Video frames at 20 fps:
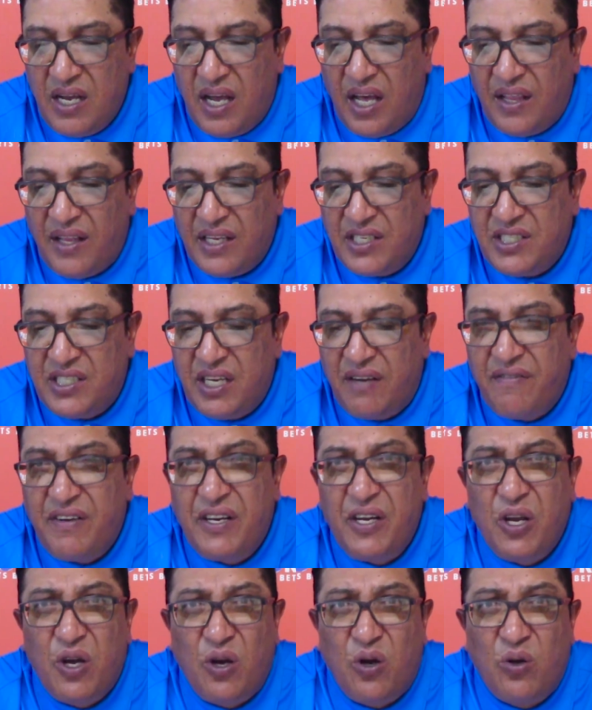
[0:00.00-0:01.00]
the
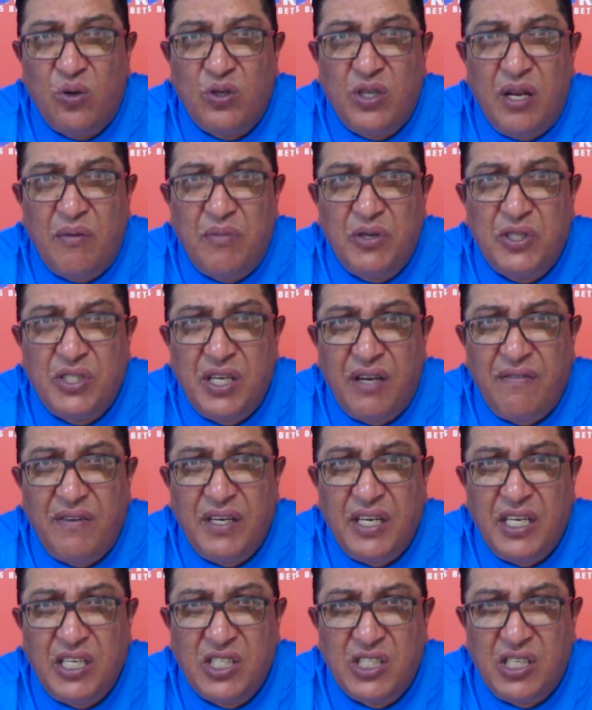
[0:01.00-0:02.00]
7-year-old number
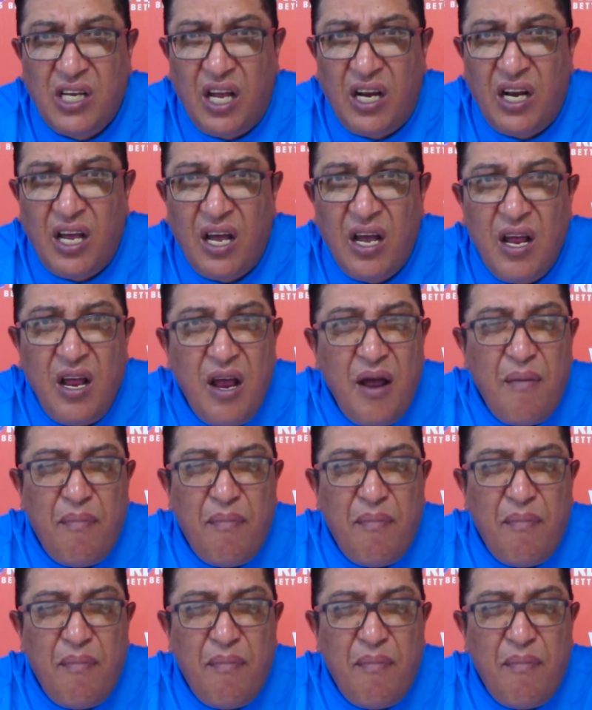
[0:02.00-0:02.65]
7, Ishnana.